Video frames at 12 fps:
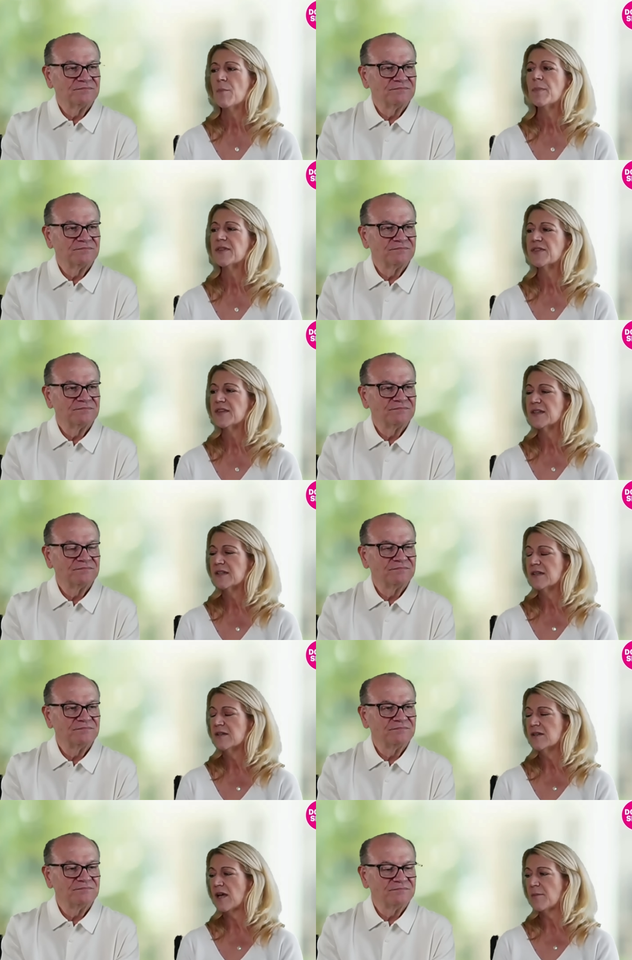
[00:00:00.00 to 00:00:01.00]
Speaker 1: but
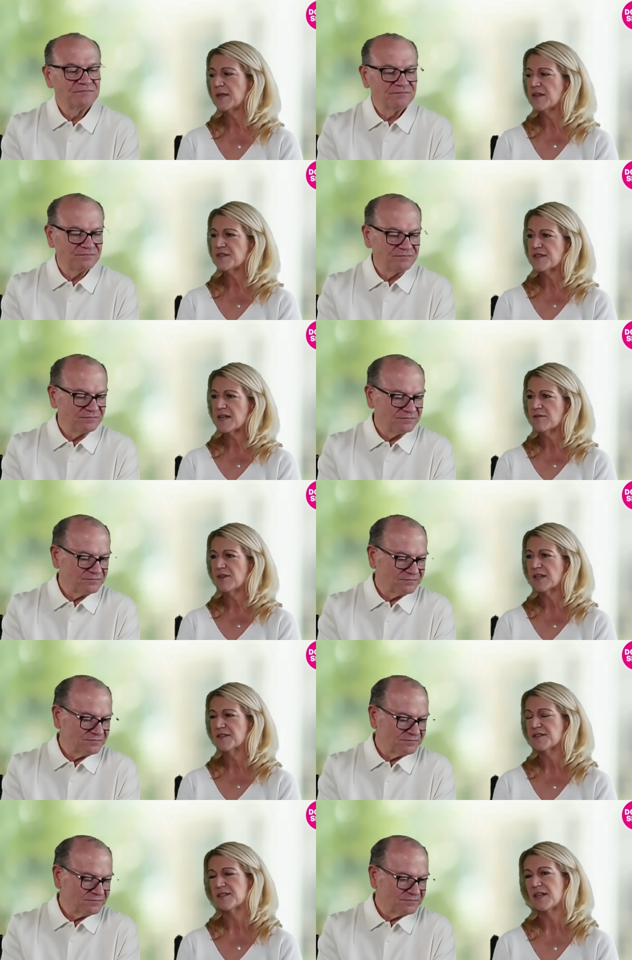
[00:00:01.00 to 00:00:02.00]
the i mean the side
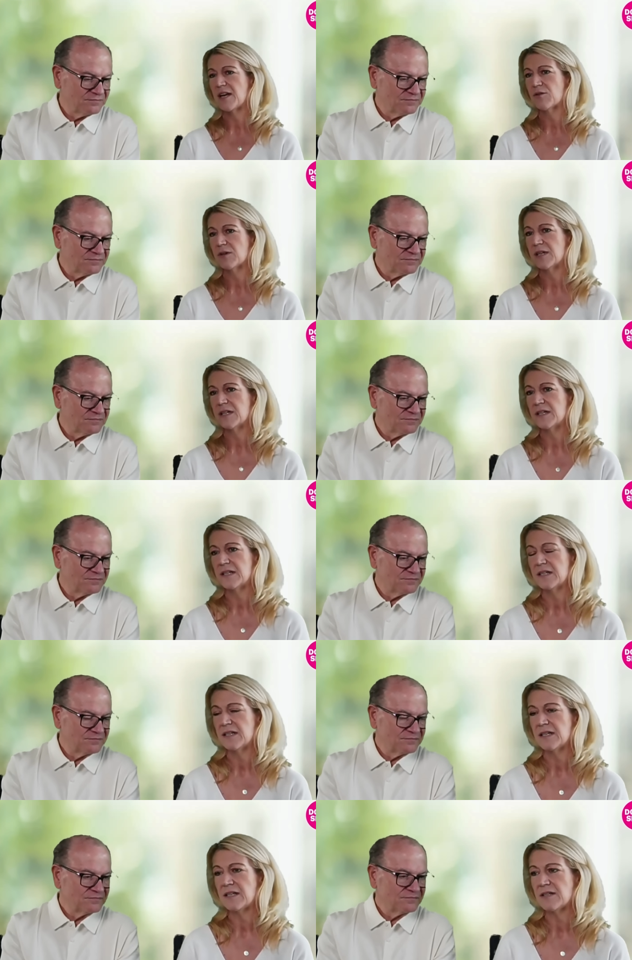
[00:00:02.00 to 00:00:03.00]
effects the
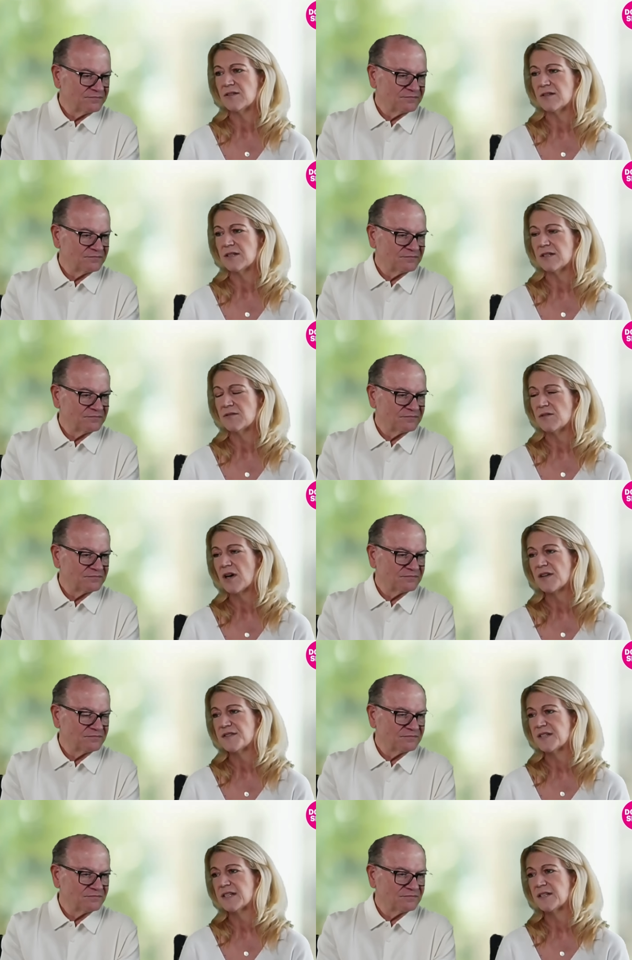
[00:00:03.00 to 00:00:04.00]
diarrhea and the
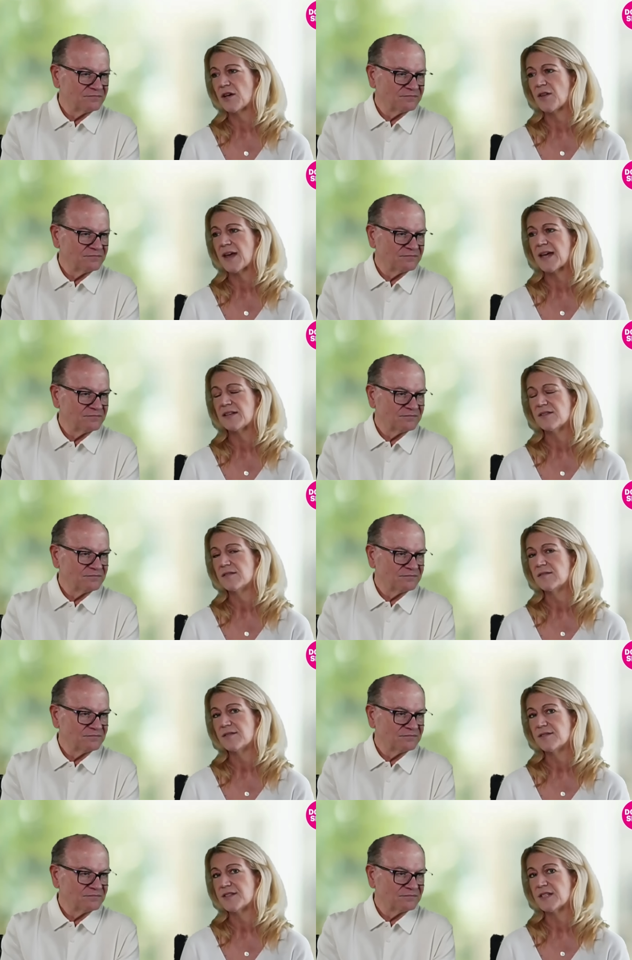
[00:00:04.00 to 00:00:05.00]
nausea and all that
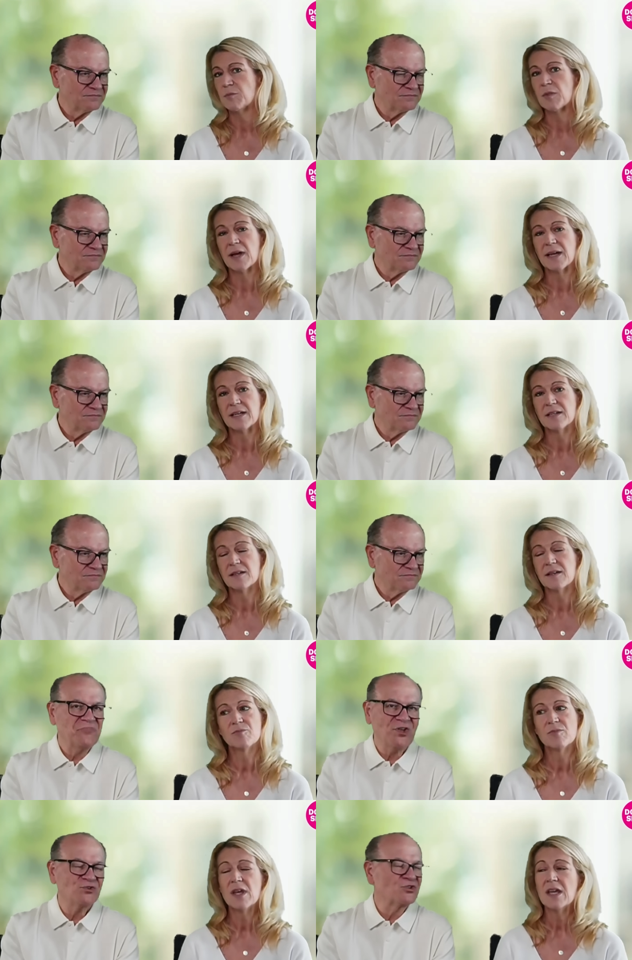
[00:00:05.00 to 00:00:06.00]
seem like
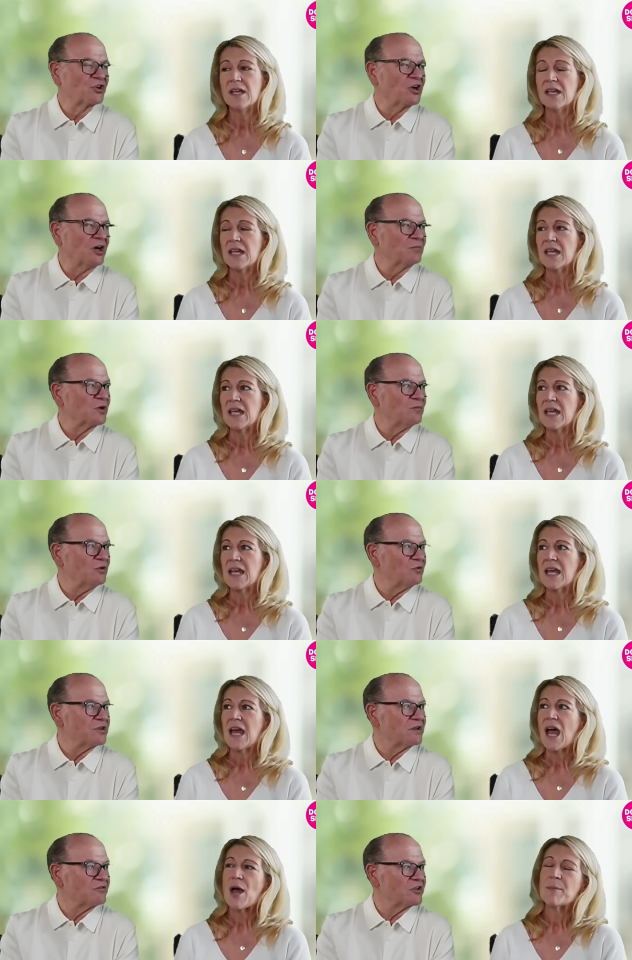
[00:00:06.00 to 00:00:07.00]
Speaker 2: those are comparable
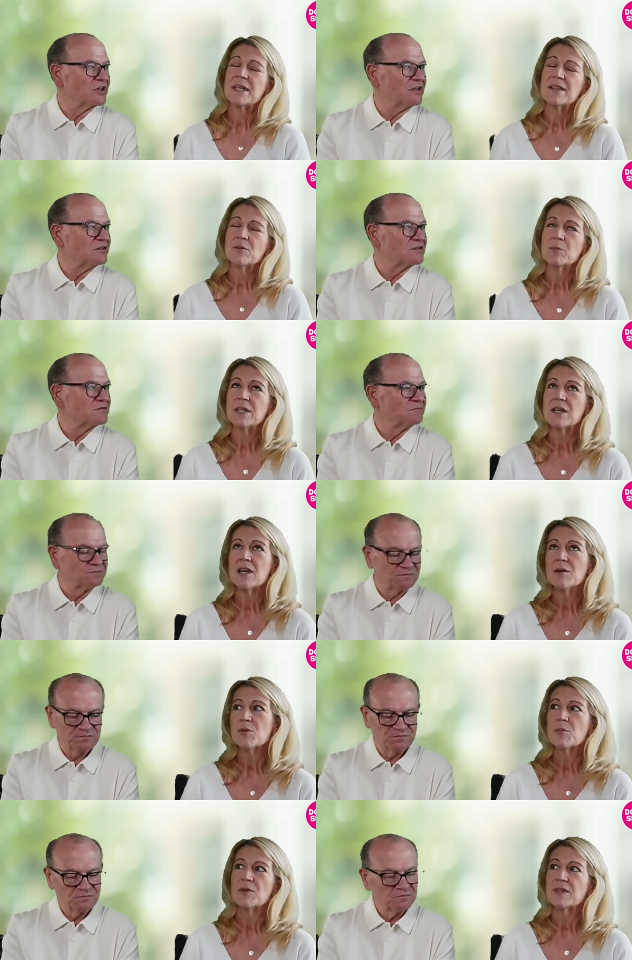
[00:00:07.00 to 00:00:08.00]
with everything. I mean,
Speaker 1: they'd be
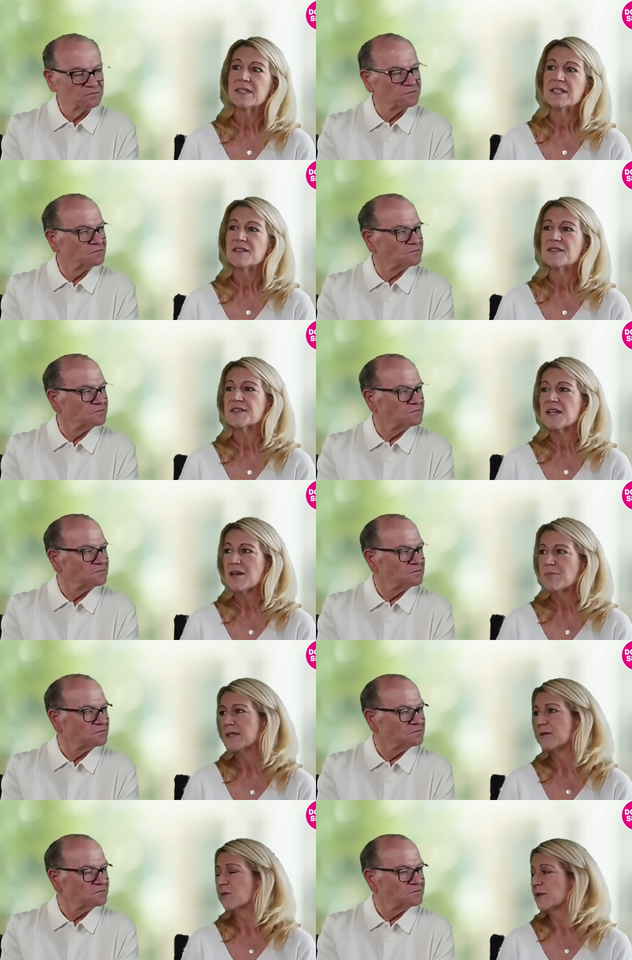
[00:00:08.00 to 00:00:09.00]
comparable. It didn't stop
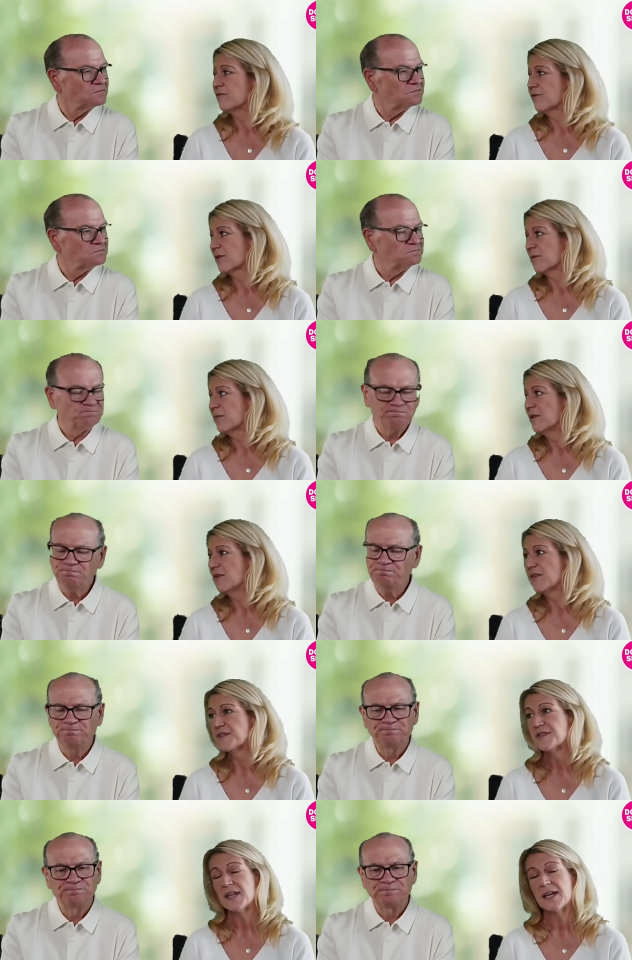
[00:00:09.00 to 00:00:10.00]
anyone from mm -hmm.
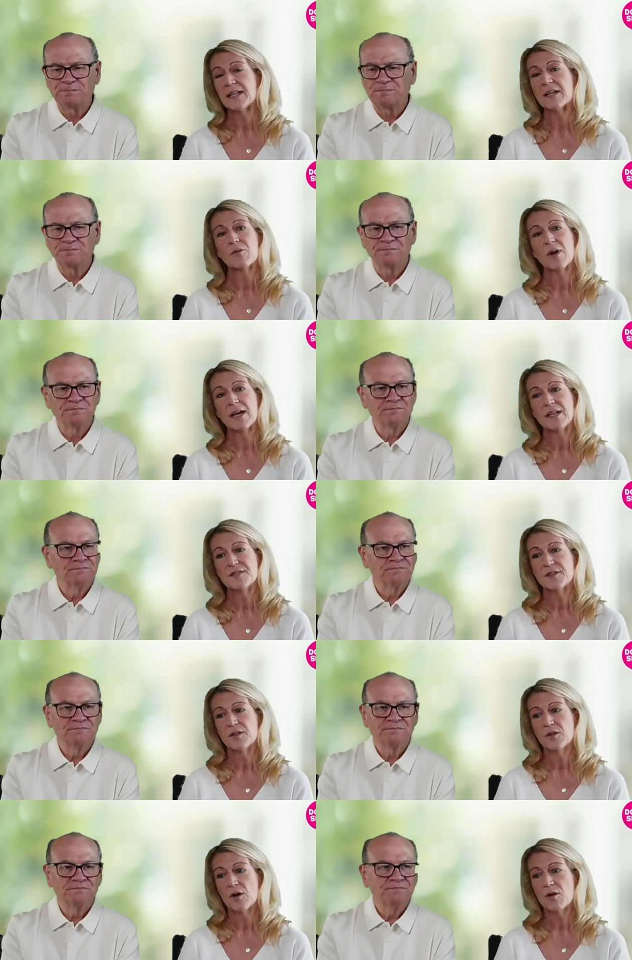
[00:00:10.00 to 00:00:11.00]
the study, right?
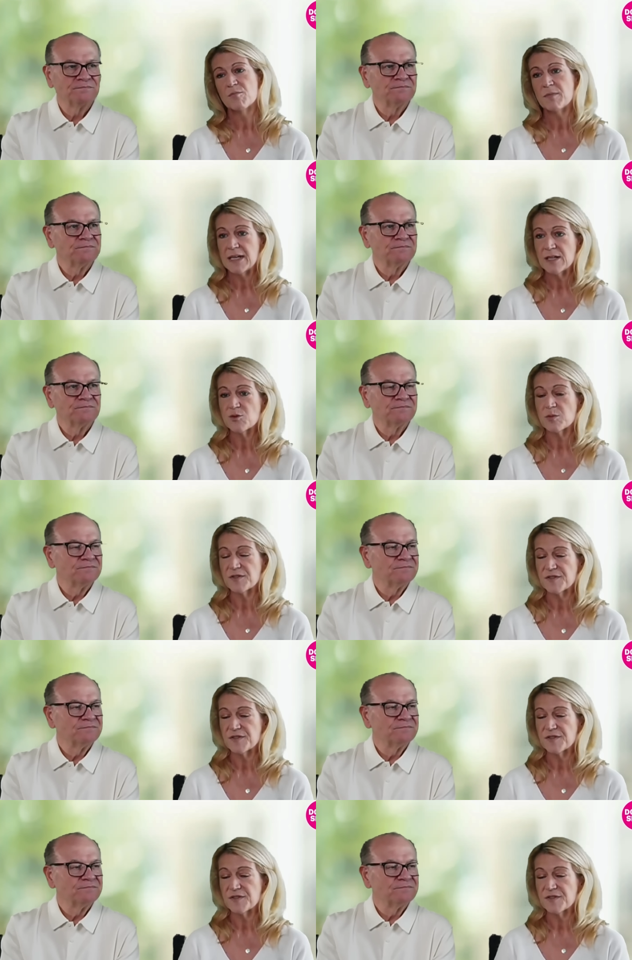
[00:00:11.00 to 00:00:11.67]
So they're all manageable